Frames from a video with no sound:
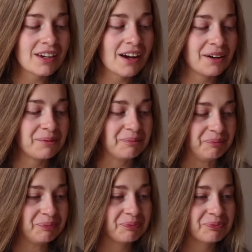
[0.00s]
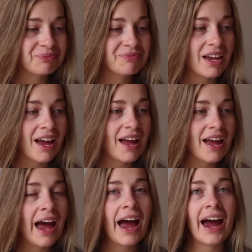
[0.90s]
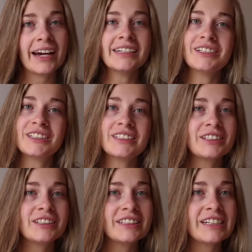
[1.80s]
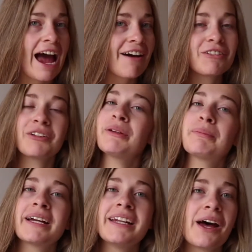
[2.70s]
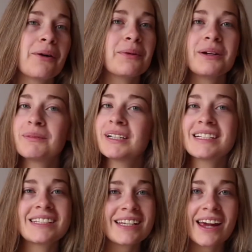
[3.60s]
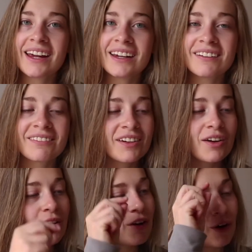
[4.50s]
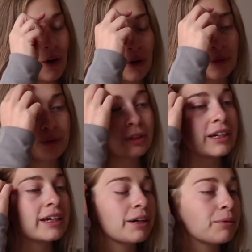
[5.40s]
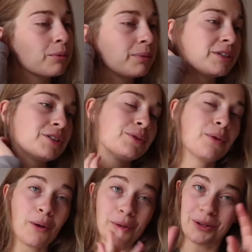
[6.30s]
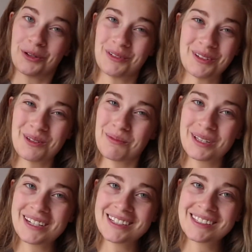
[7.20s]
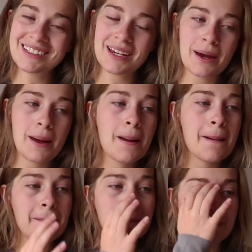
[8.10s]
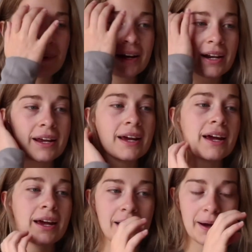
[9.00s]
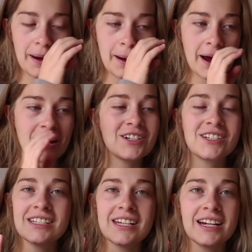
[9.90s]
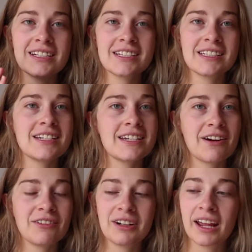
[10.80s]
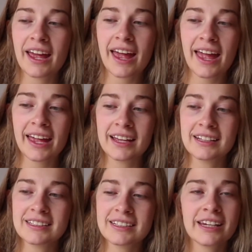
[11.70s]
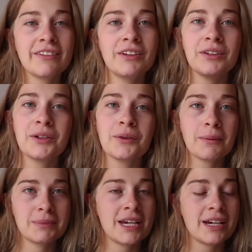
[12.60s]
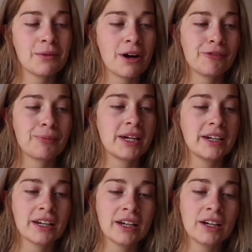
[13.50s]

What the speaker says: I haven't really planned out what I'm gonna say. Hopefully it won't be too all over the place, but I just decided to sit down and give you a little update where I've been,